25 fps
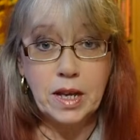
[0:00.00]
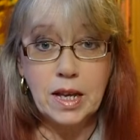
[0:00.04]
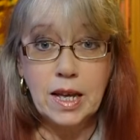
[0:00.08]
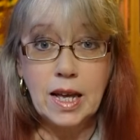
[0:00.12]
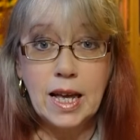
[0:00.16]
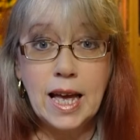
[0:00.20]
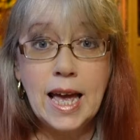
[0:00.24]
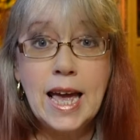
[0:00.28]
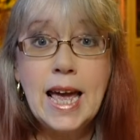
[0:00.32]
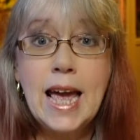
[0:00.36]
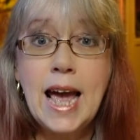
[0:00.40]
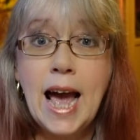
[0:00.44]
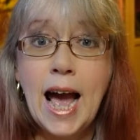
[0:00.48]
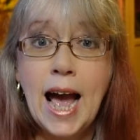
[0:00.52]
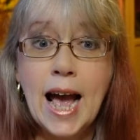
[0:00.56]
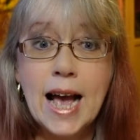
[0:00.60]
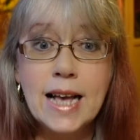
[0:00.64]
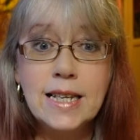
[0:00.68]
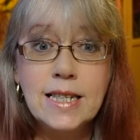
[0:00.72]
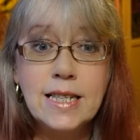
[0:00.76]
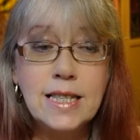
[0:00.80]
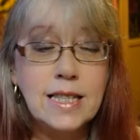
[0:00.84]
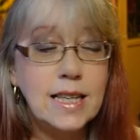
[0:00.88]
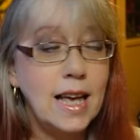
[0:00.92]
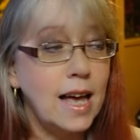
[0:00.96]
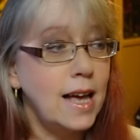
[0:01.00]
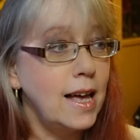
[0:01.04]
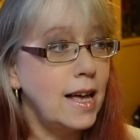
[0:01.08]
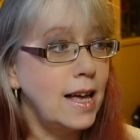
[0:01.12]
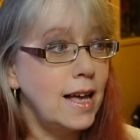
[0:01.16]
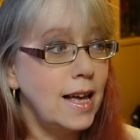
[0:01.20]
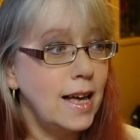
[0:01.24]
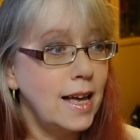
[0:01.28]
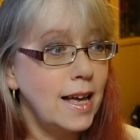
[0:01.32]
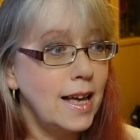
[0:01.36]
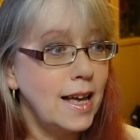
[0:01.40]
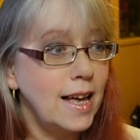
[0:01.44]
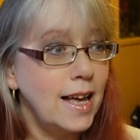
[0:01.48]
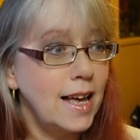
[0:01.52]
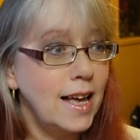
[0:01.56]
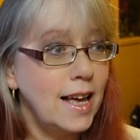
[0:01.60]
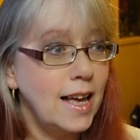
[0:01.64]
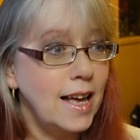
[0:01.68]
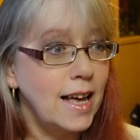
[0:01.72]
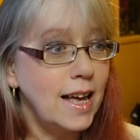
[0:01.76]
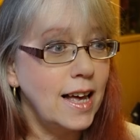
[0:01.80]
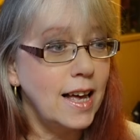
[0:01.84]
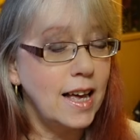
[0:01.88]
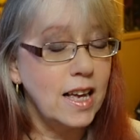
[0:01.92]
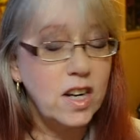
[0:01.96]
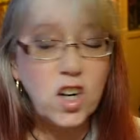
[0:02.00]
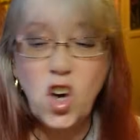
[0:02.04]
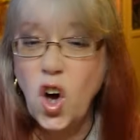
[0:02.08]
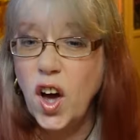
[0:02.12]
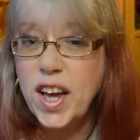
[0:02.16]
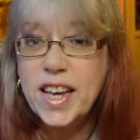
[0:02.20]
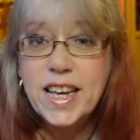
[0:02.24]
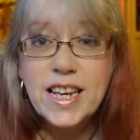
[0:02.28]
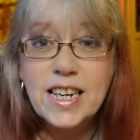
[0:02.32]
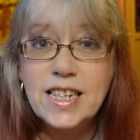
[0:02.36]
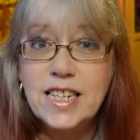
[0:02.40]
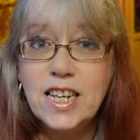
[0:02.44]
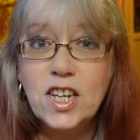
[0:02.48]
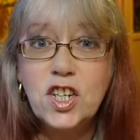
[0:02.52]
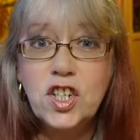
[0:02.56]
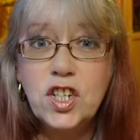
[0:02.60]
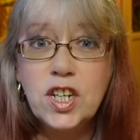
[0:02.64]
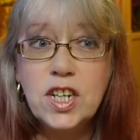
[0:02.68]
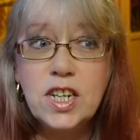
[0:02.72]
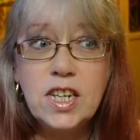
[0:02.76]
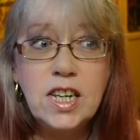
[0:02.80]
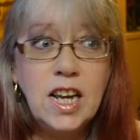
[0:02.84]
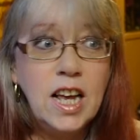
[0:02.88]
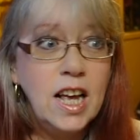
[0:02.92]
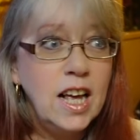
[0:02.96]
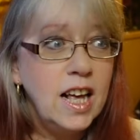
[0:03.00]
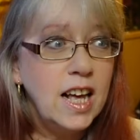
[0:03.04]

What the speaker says: he has an eye condition,